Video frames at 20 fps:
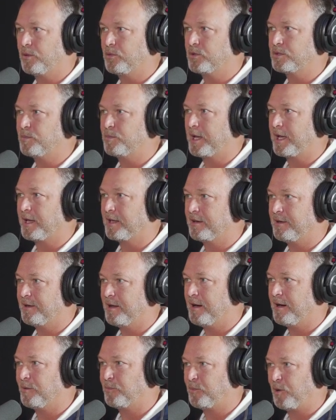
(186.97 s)
was make it a
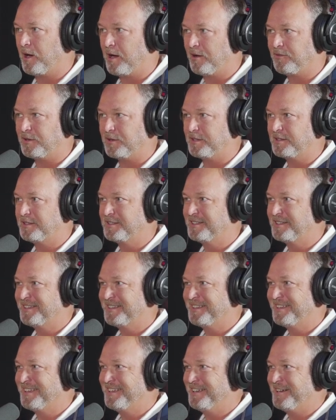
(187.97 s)
nonprofit.
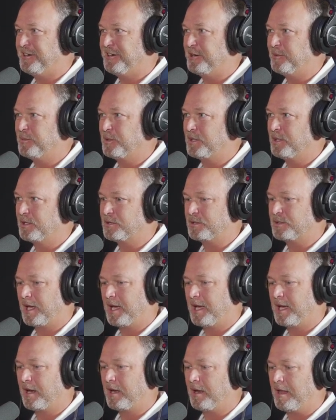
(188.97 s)
Yeah. Because
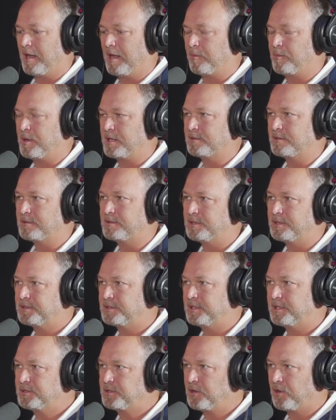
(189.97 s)
I had a lot of
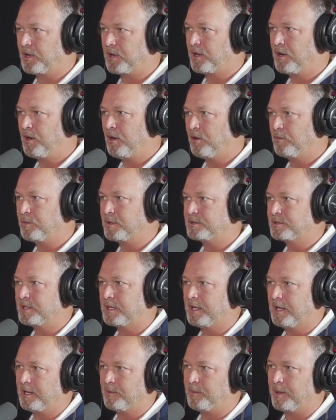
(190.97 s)
businesses that started calling me
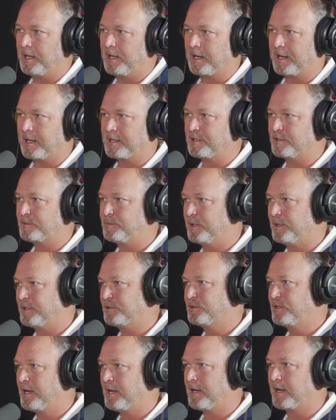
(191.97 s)
saying, hey, man, I got this
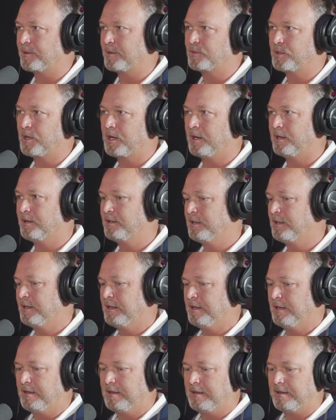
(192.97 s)
big check. I'm trying
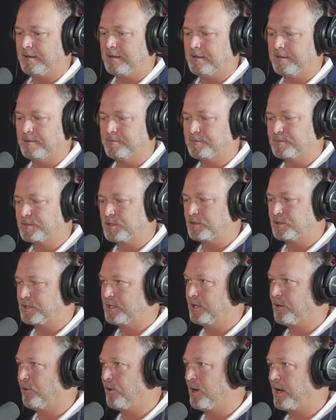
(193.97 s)
to just
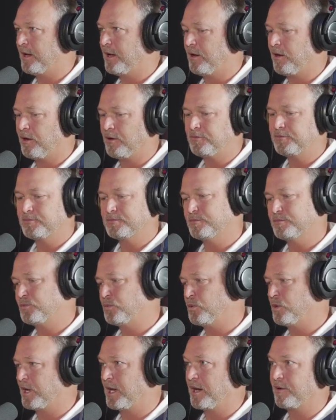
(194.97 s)
get a write-off,
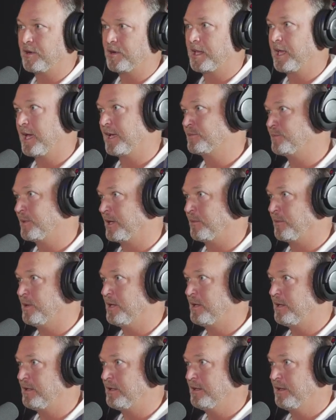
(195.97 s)
whatever the case may
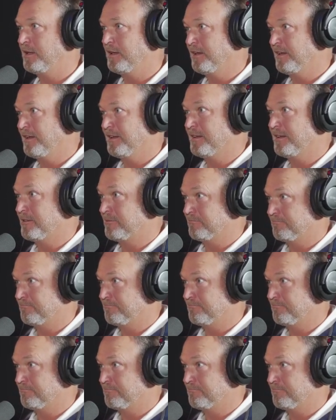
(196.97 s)
be. Yeah.